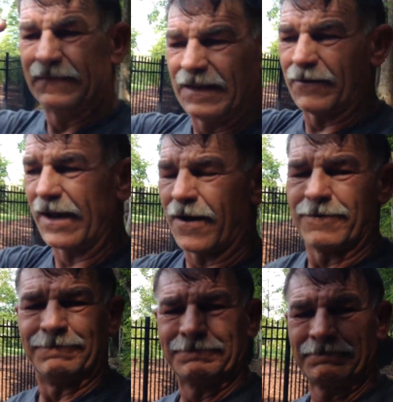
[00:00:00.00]
there we
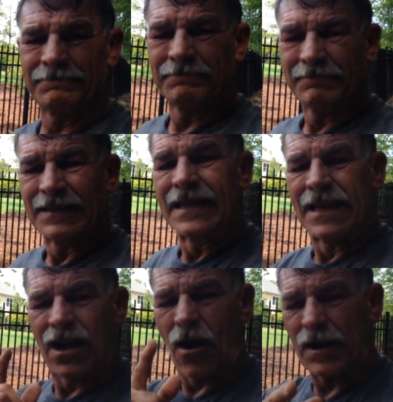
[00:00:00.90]
go.
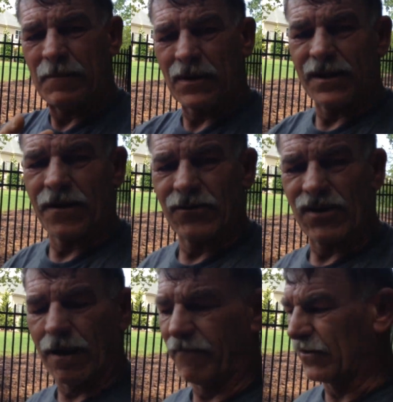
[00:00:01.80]
I already booked another
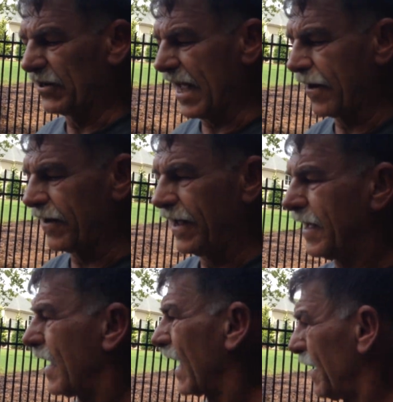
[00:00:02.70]
job for Saturday.
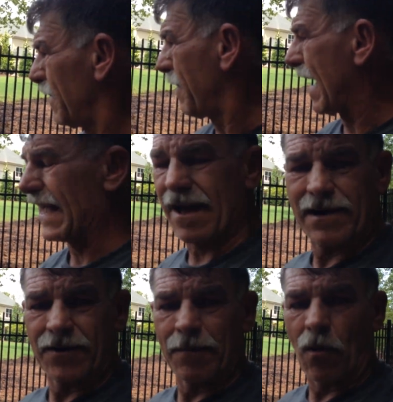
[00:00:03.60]
I got to be back
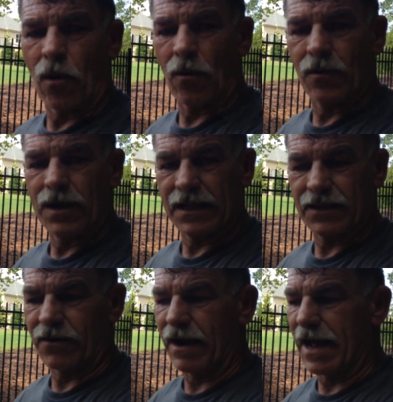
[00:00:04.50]
out here tomorrow and cut
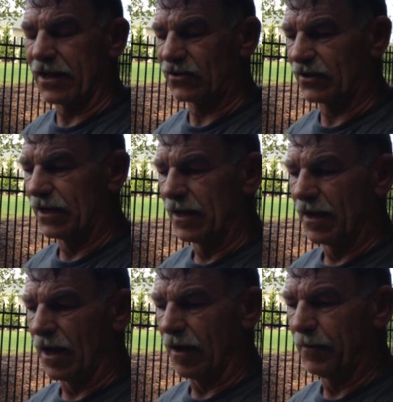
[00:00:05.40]
the grass,
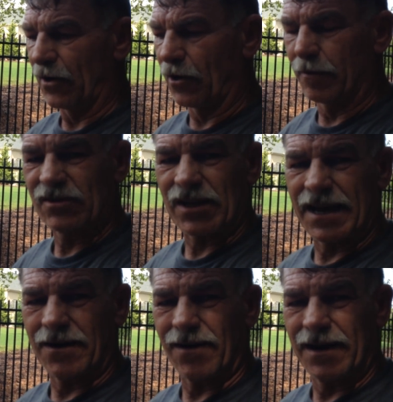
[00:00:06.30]
uh, put
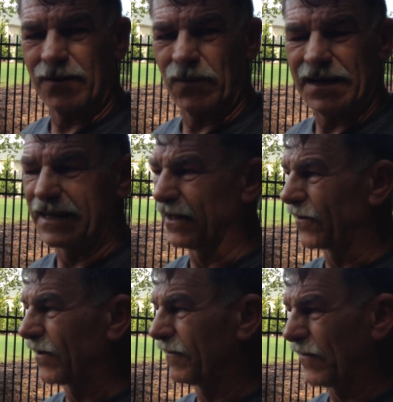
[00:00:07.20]
herbicide on it and weed
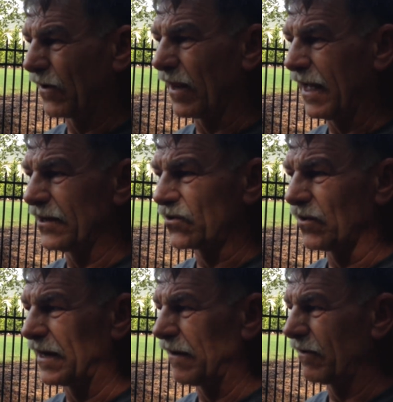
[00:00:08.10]
killer and
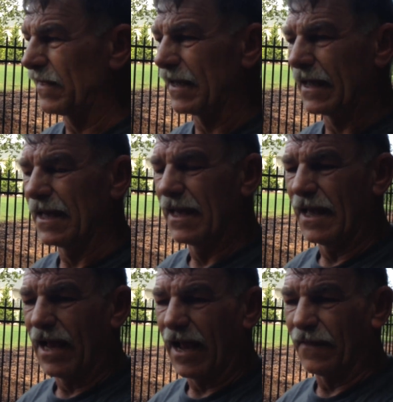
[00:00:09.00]
fertilizer on everything.
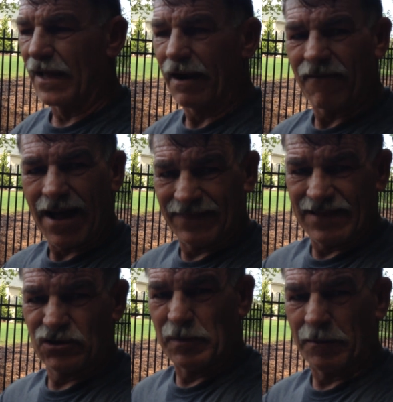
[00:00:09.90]
And then I've got
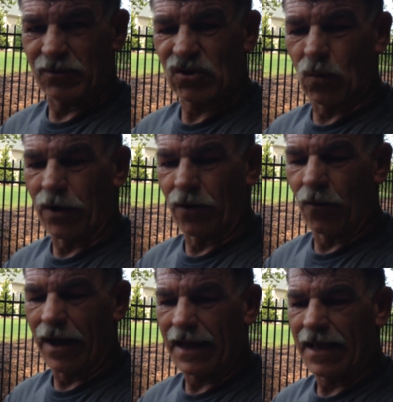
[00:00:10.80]
these people squared
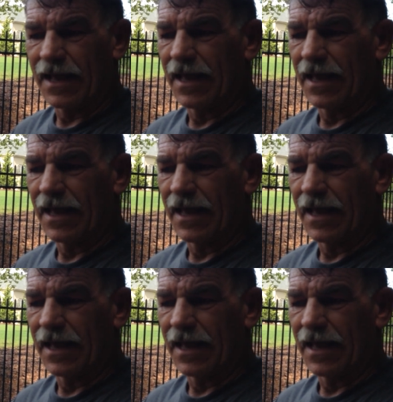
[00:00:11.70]
away.